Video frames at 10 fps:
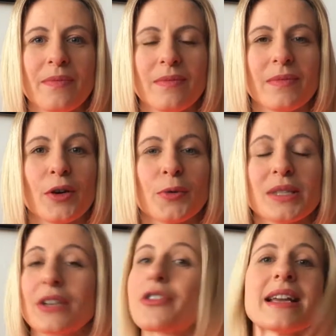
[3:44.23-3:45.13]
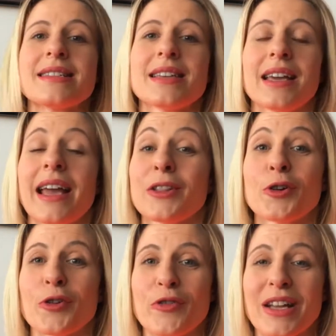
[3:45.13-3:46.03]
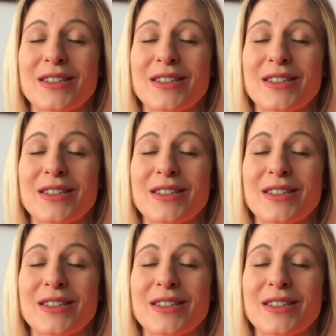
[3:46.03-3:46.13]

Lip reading: those crazy endorphins.